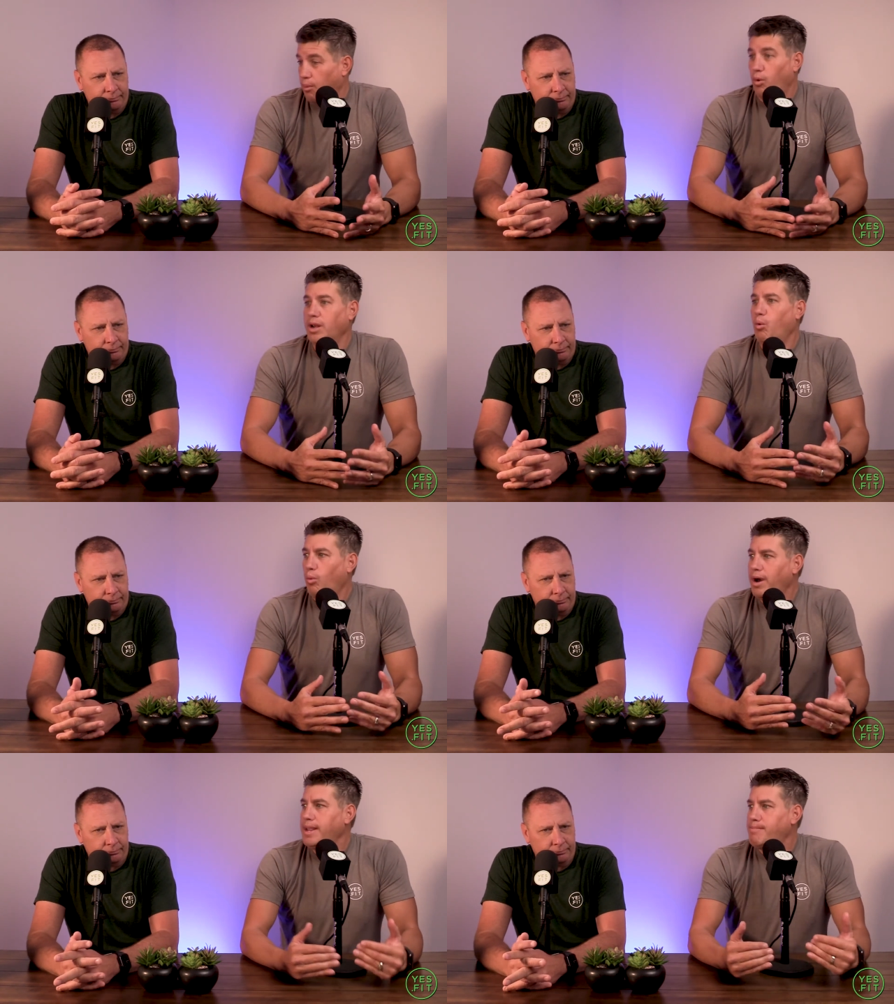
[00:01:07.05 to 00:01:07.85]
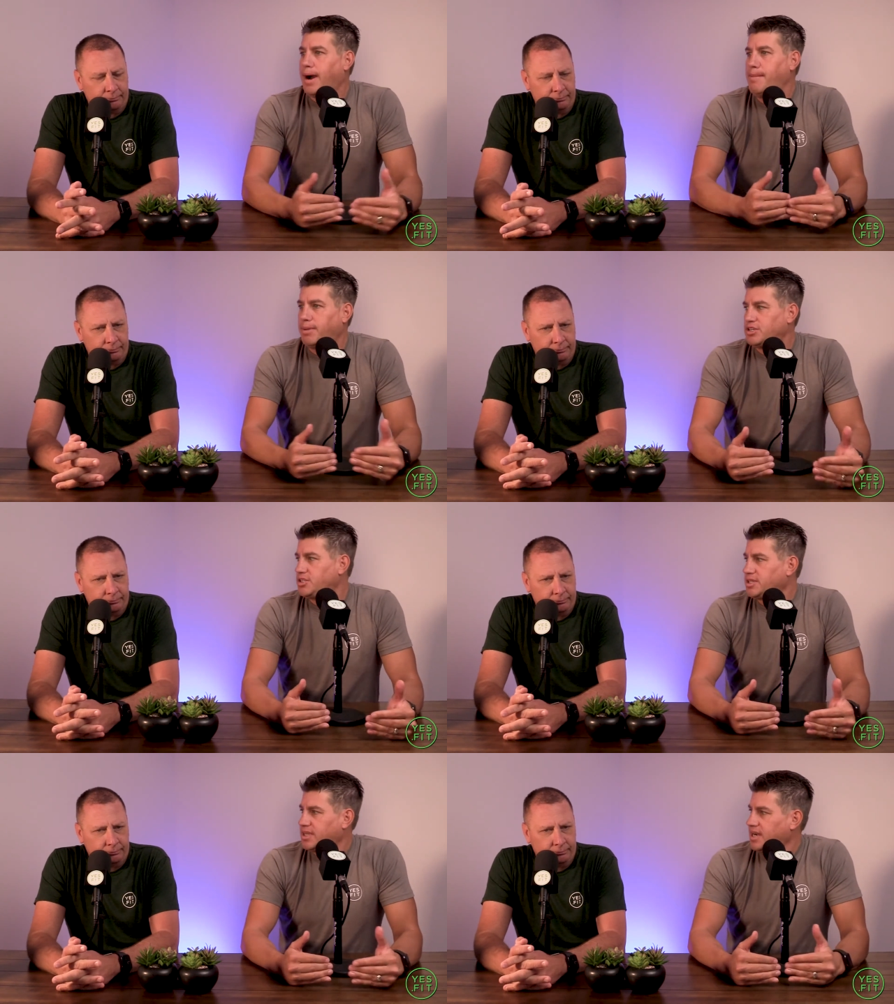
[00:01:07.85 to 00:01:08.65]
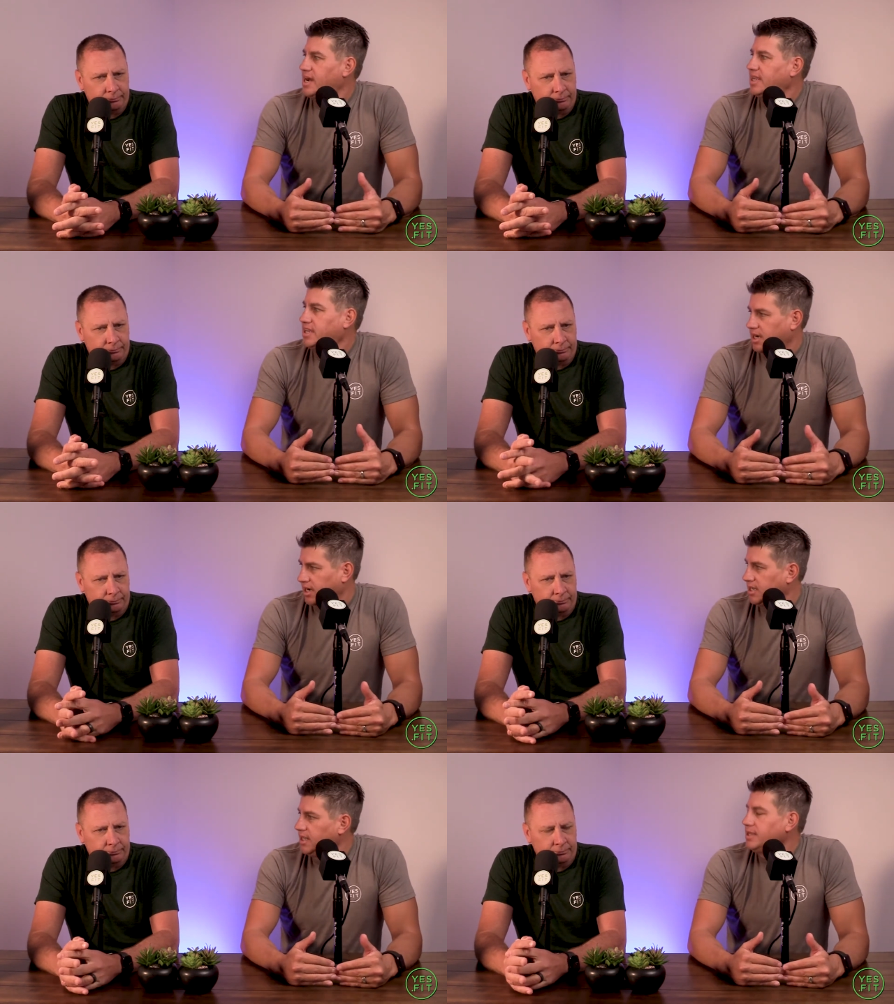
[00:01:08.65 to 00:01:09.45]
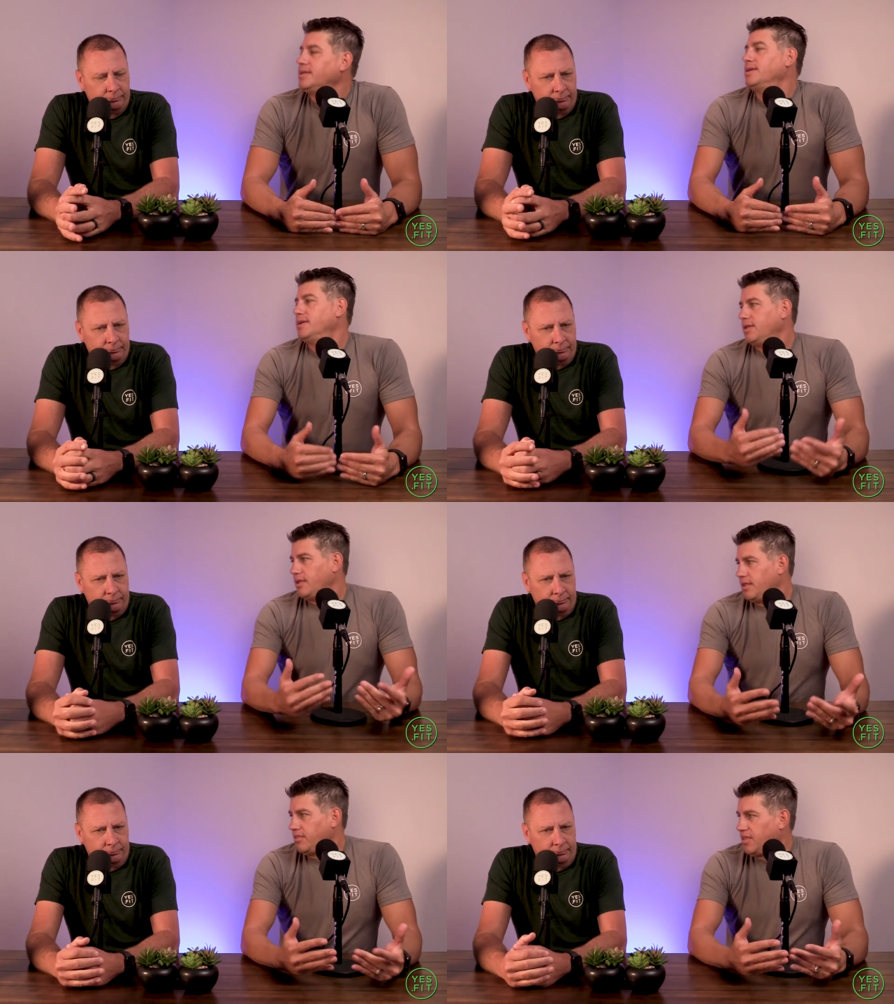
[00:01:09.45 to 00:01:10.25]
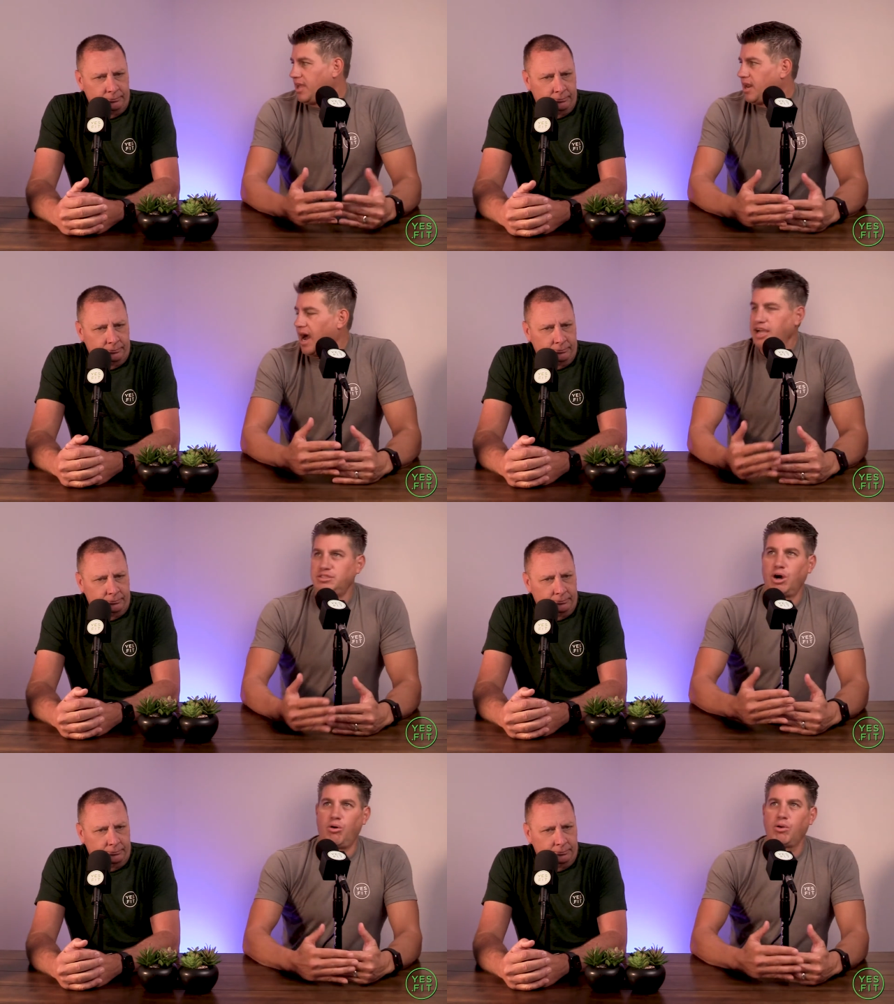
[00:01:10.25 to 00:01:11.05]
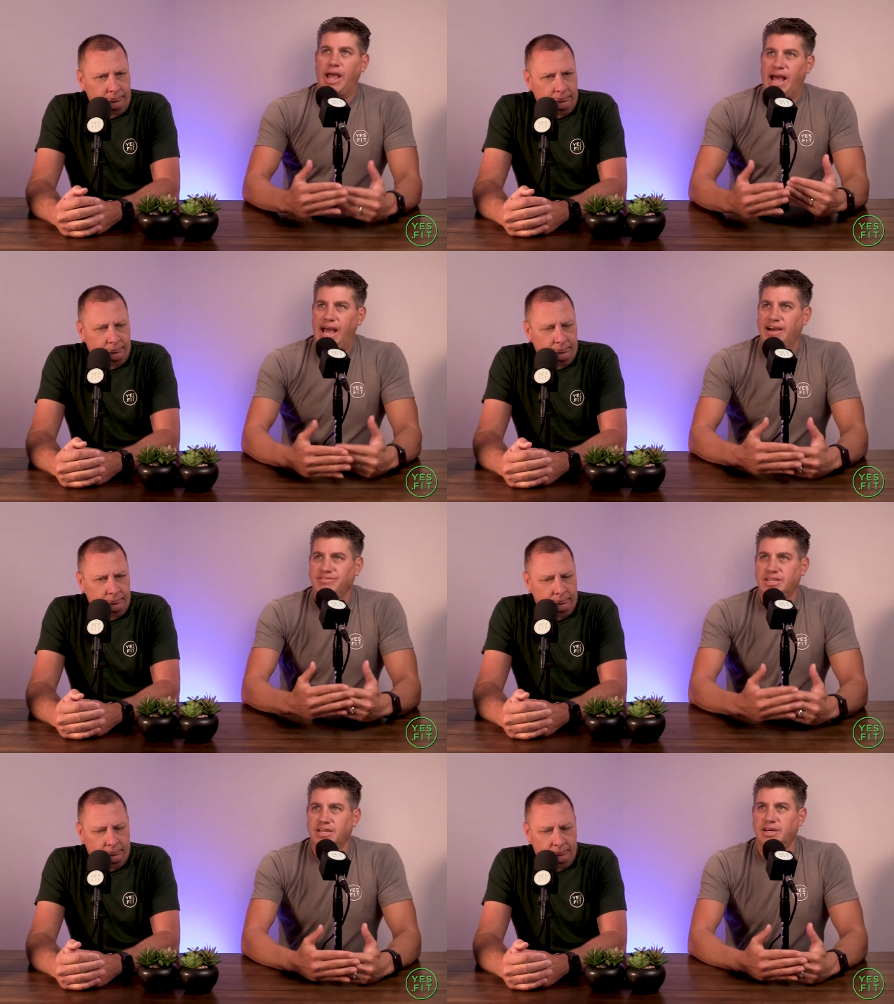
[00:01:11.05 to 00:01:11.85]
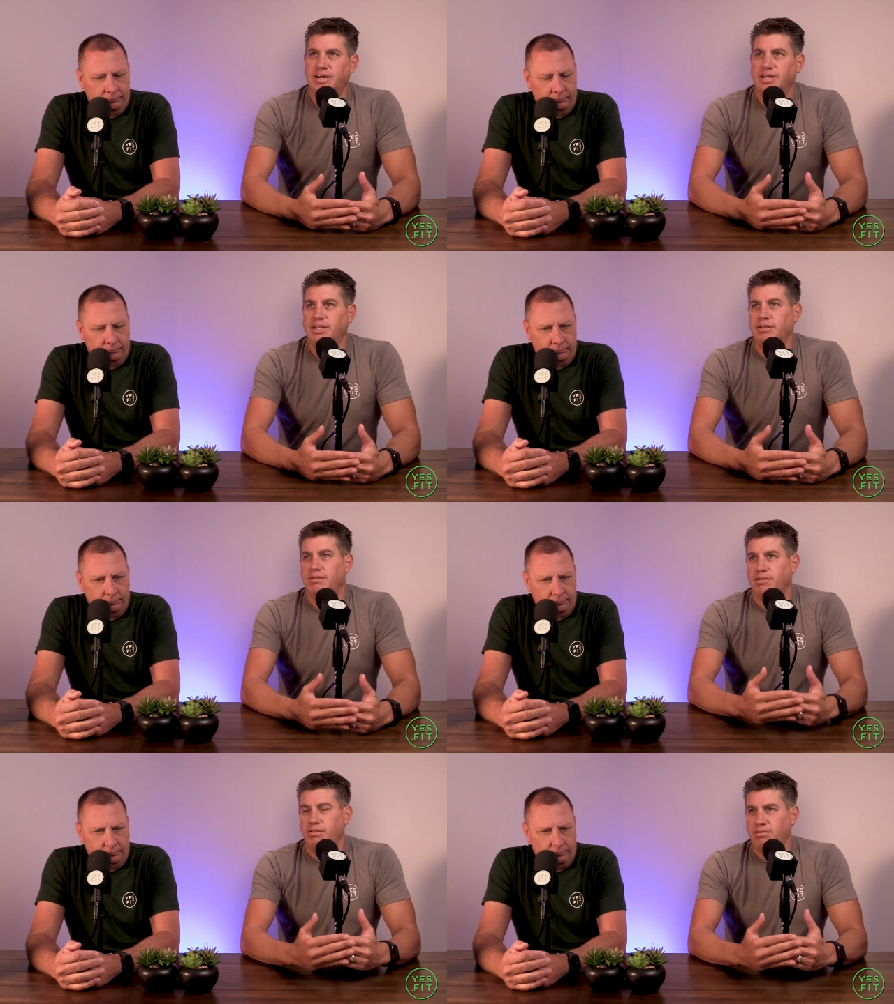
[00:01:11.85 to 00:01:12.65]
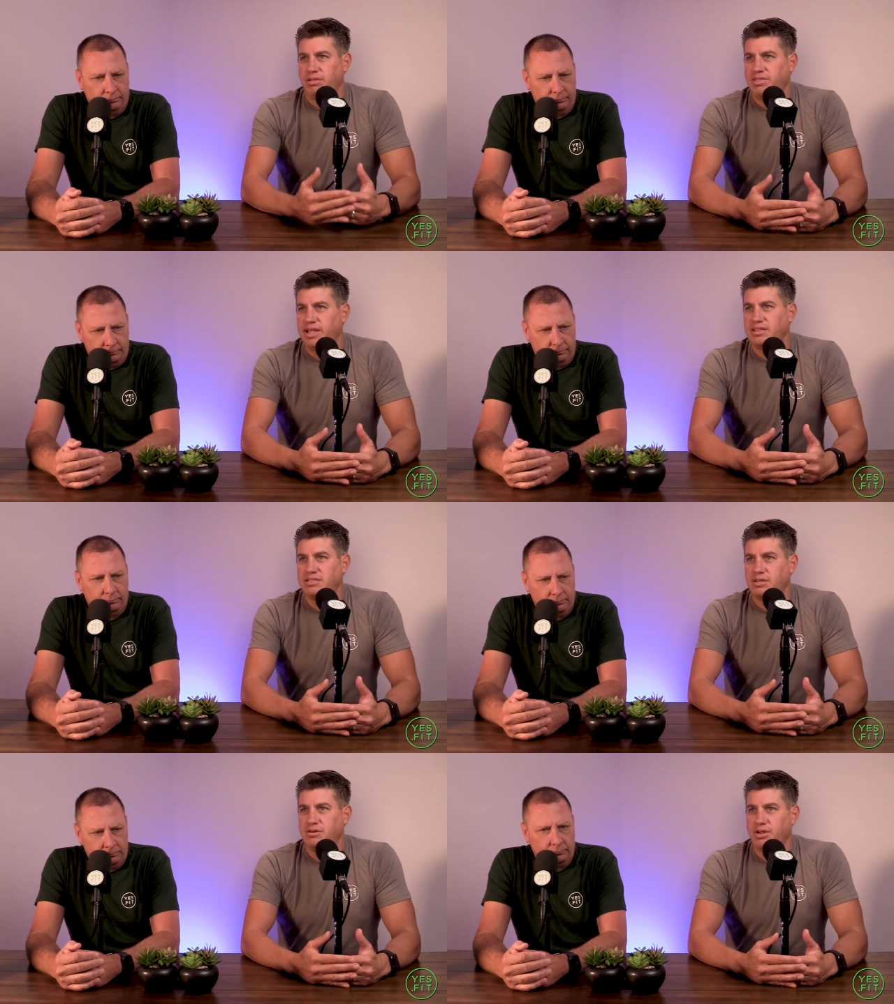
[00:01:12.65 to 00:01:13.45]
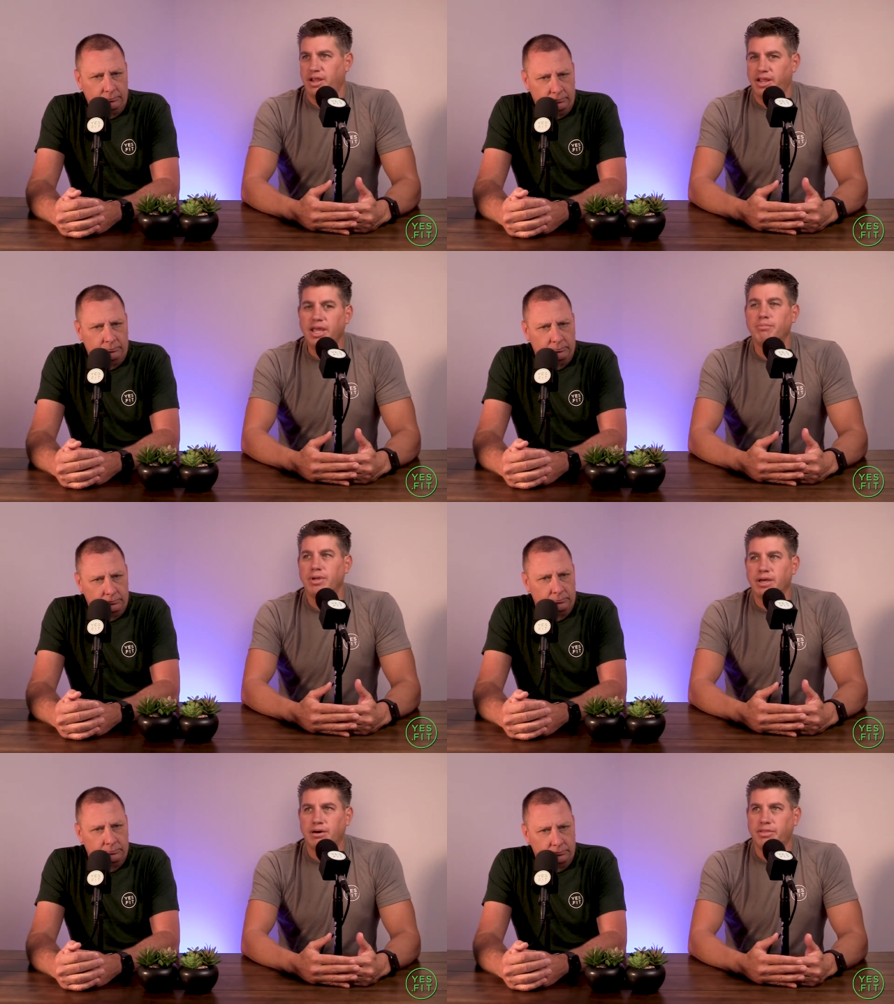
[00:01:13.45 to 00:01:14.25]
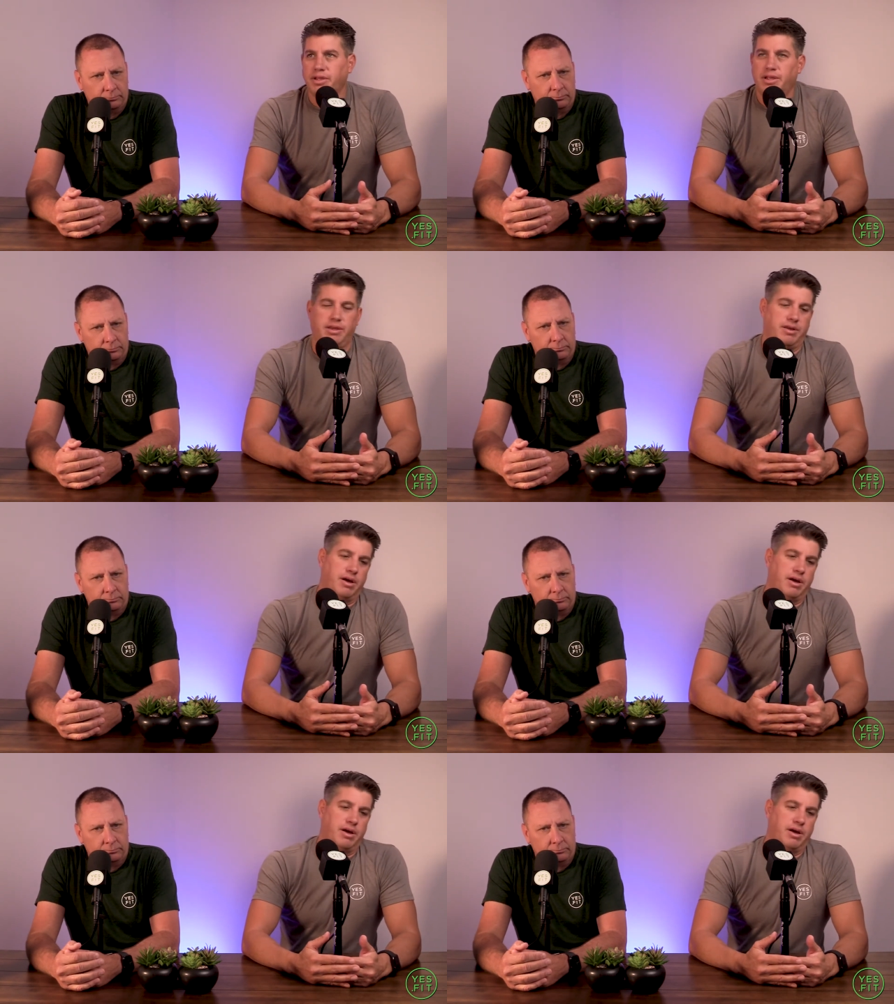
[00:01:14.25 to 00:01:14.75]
Speaker 1: What what in my budget can I cut that I don't have to cut the things that are going to keep me healthy.